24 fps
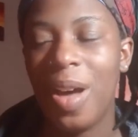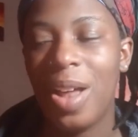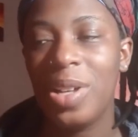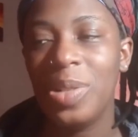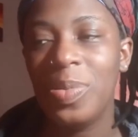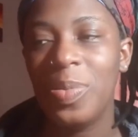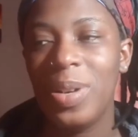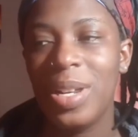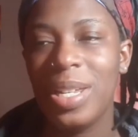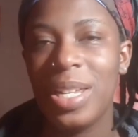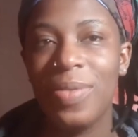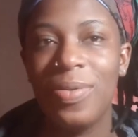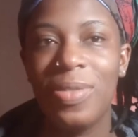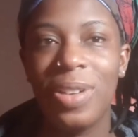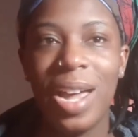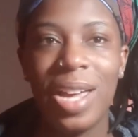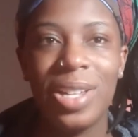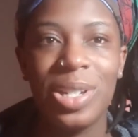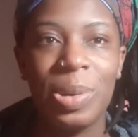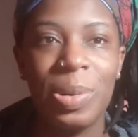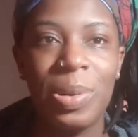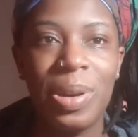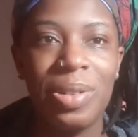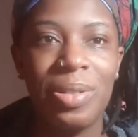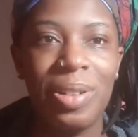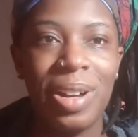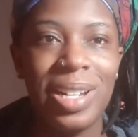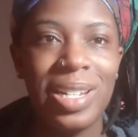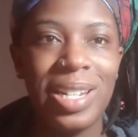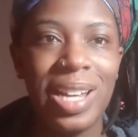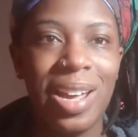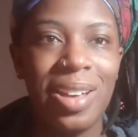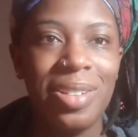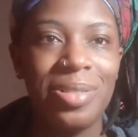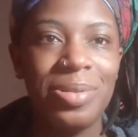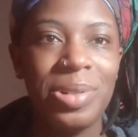just want to give you guys a quick
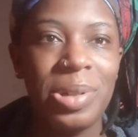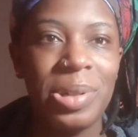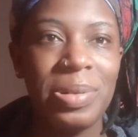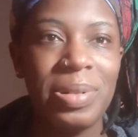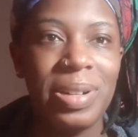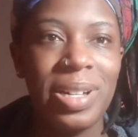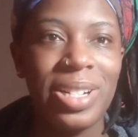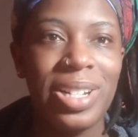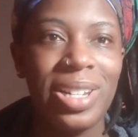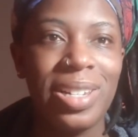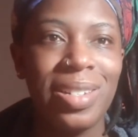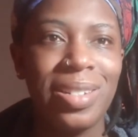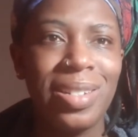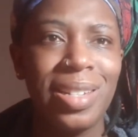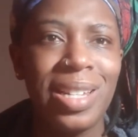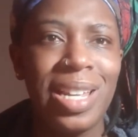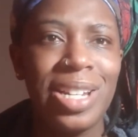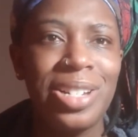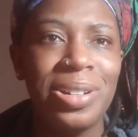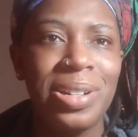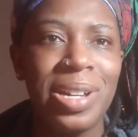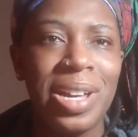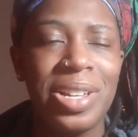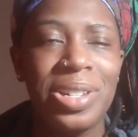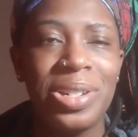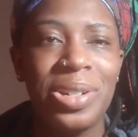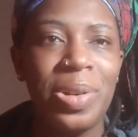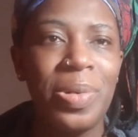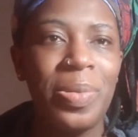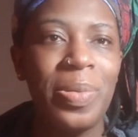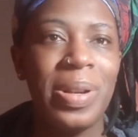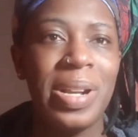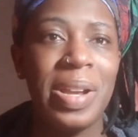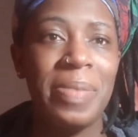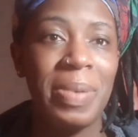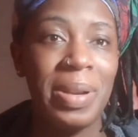rundown, real quick, just to let you guys know
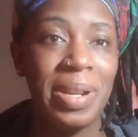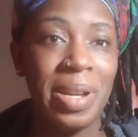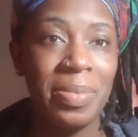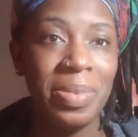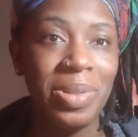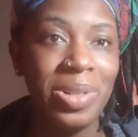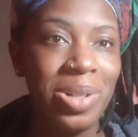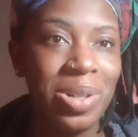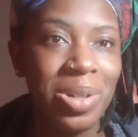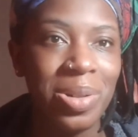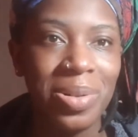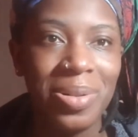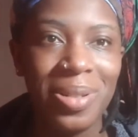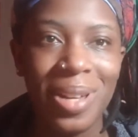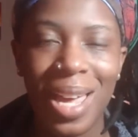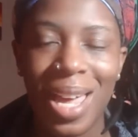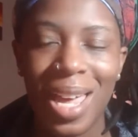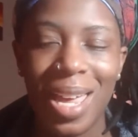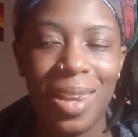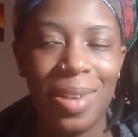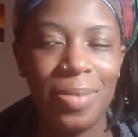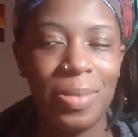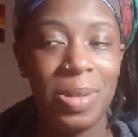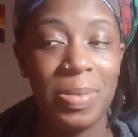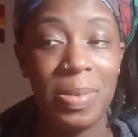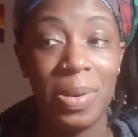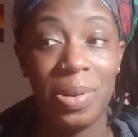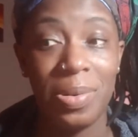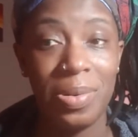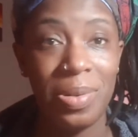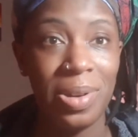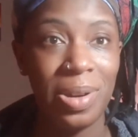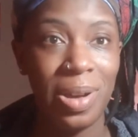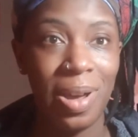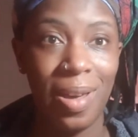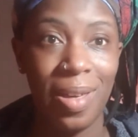what I've been up to and what's been
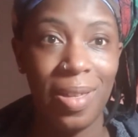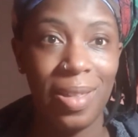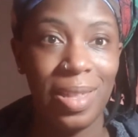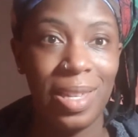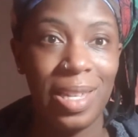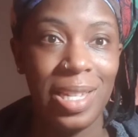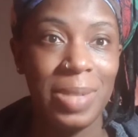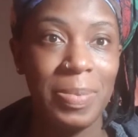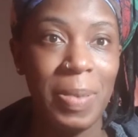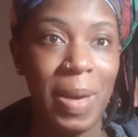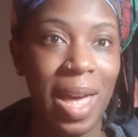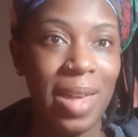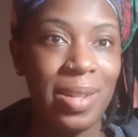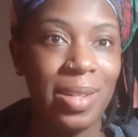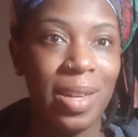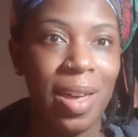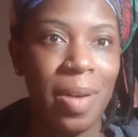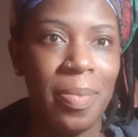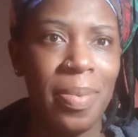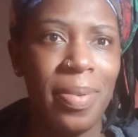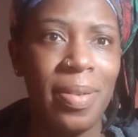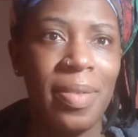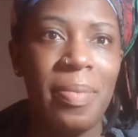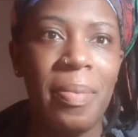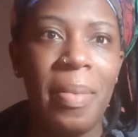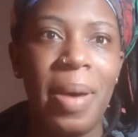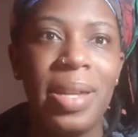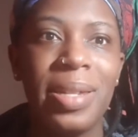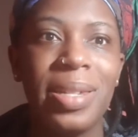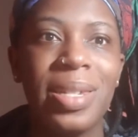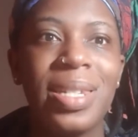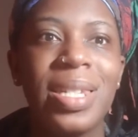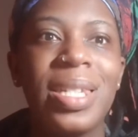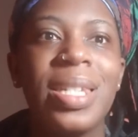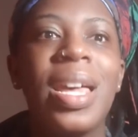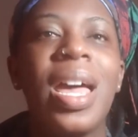going on in these past couple of
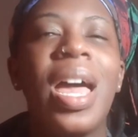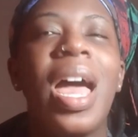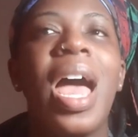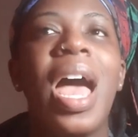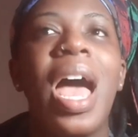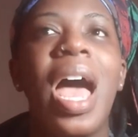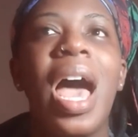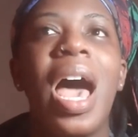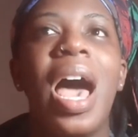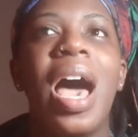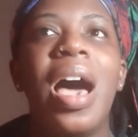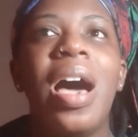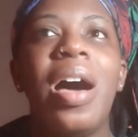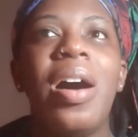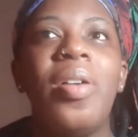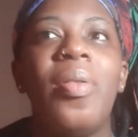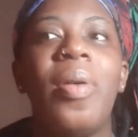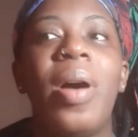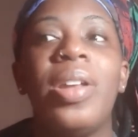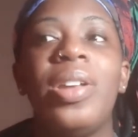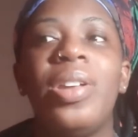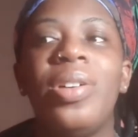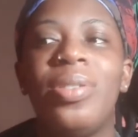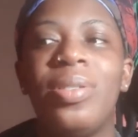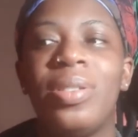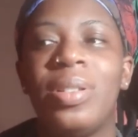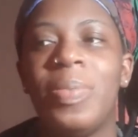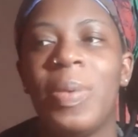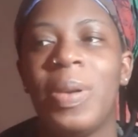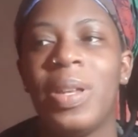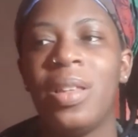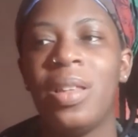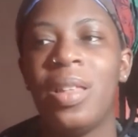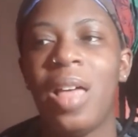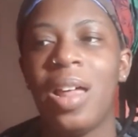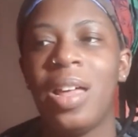months. I know it's
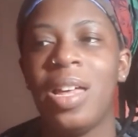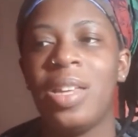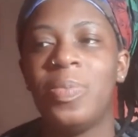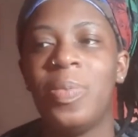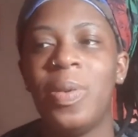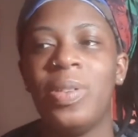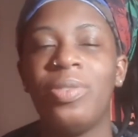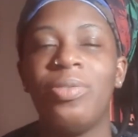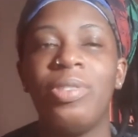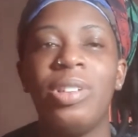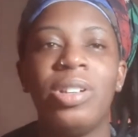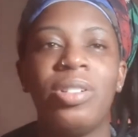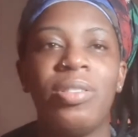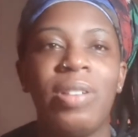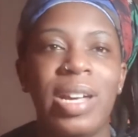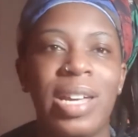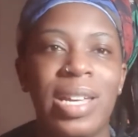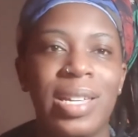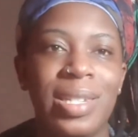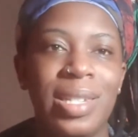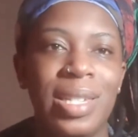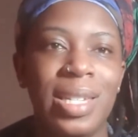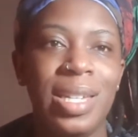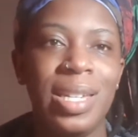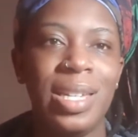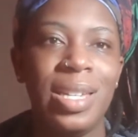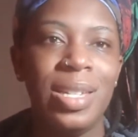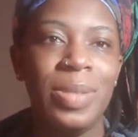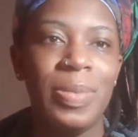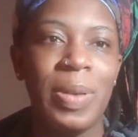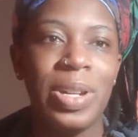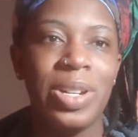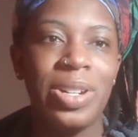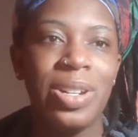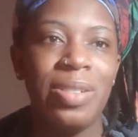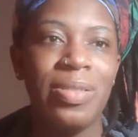been a lot. It's been real crazy,
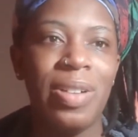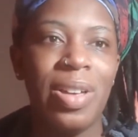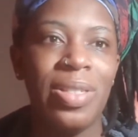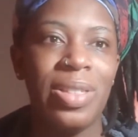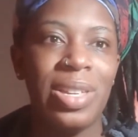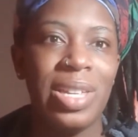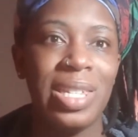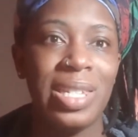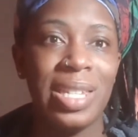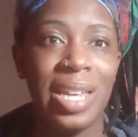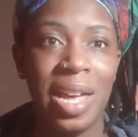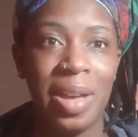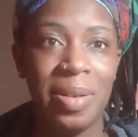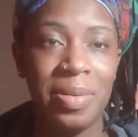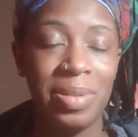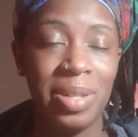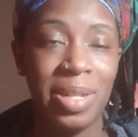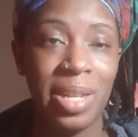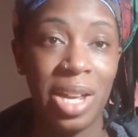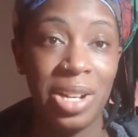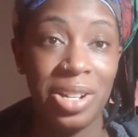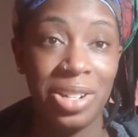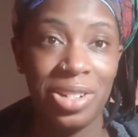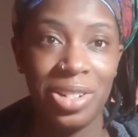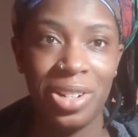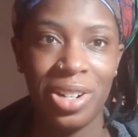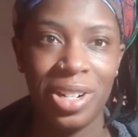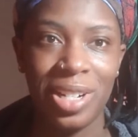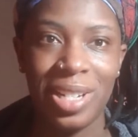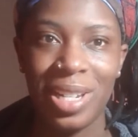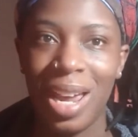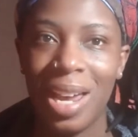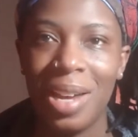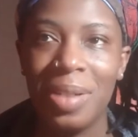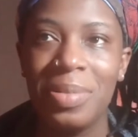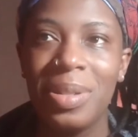especially around these times, uncertain
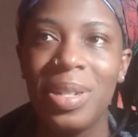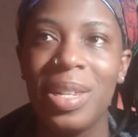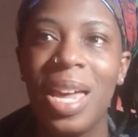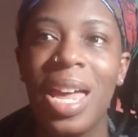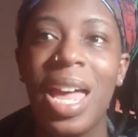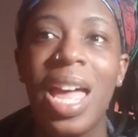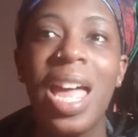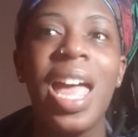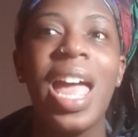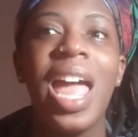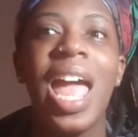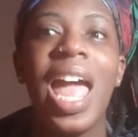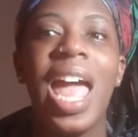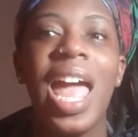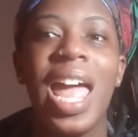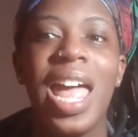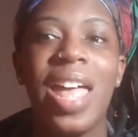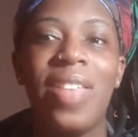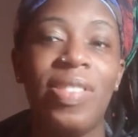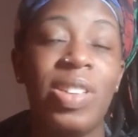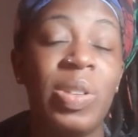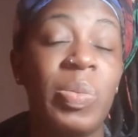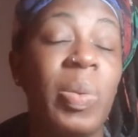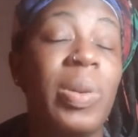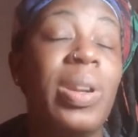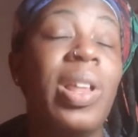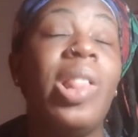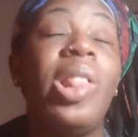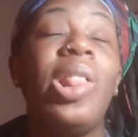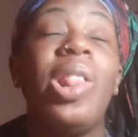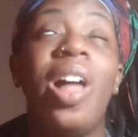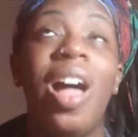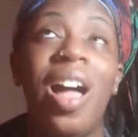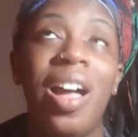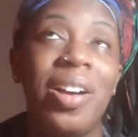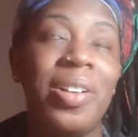times. And there's been a
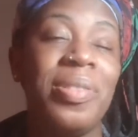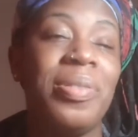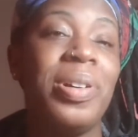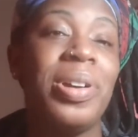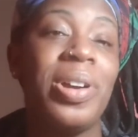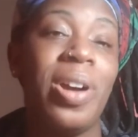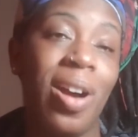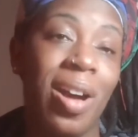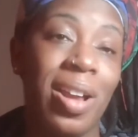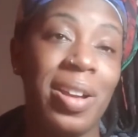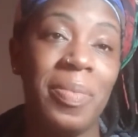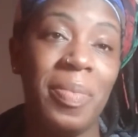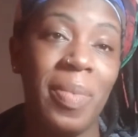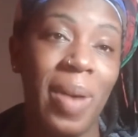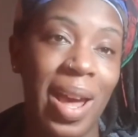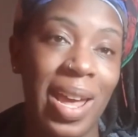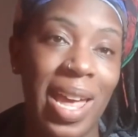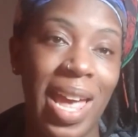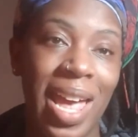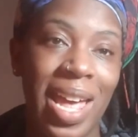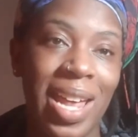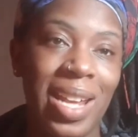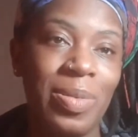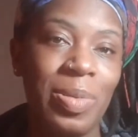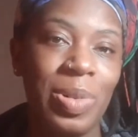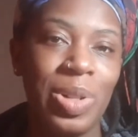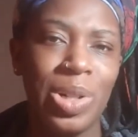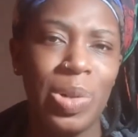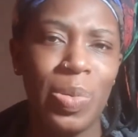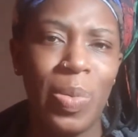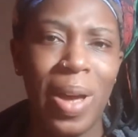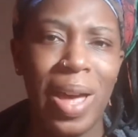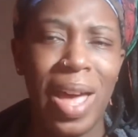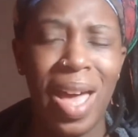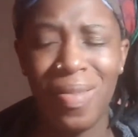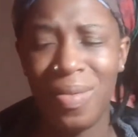lot going on my end, which
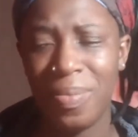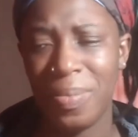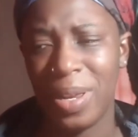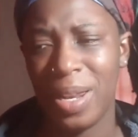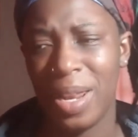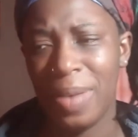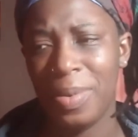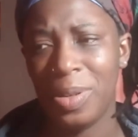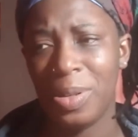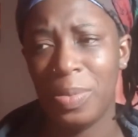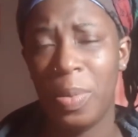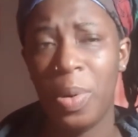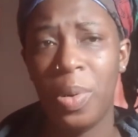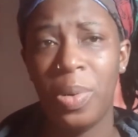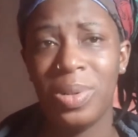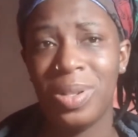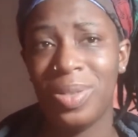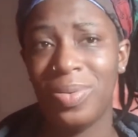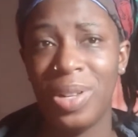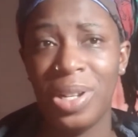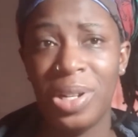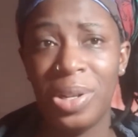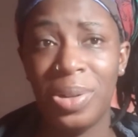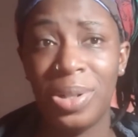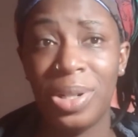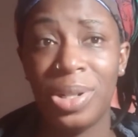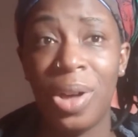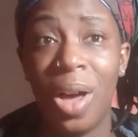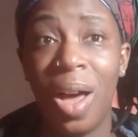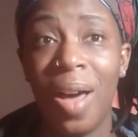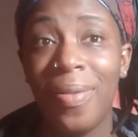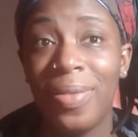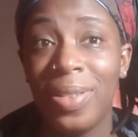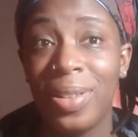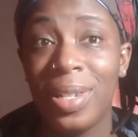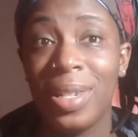is why I haven't been able to post videos as
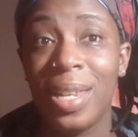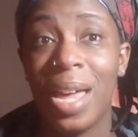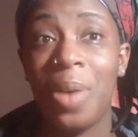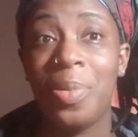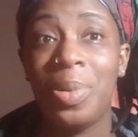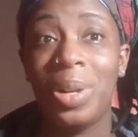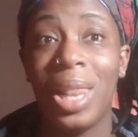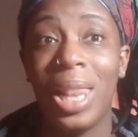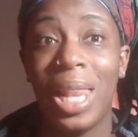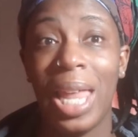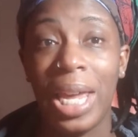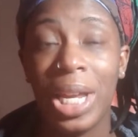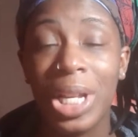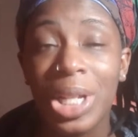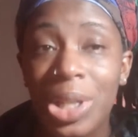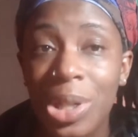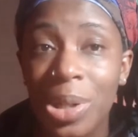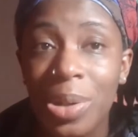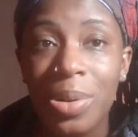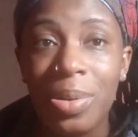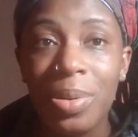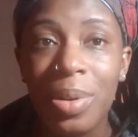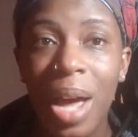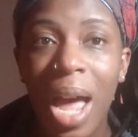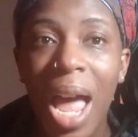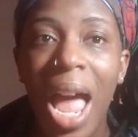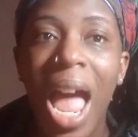often as I would like to.